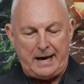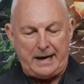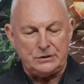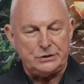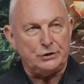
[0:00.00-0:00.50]

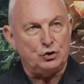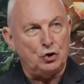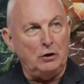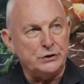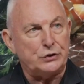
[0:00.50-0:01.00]
And
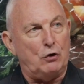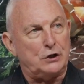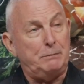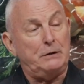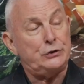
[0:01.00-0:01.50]
John's
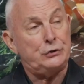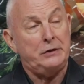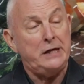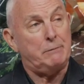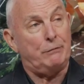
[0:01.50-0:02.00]
Gospel is
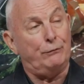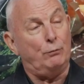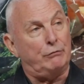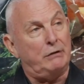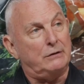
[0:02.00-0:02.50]
unique.
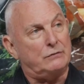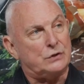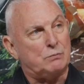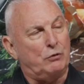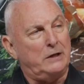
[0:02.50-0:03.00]
Before we read it
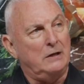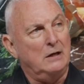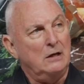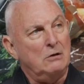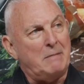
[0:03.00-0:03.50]
this morning,
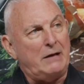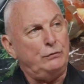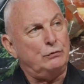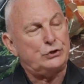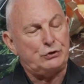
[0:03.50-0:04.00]

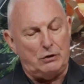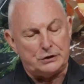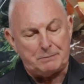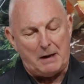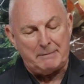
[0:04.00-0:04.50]
Matthew
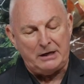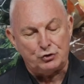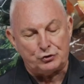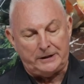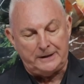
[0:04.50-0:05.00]
starts by
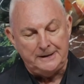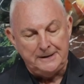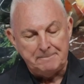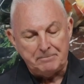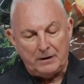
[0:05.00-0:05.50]
mentioning
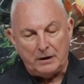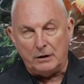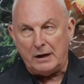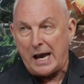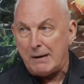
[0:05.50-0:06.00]

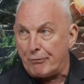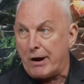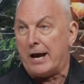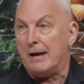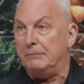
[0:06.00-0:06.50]

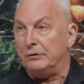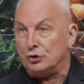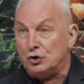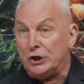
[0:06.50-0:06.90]
Abraham and the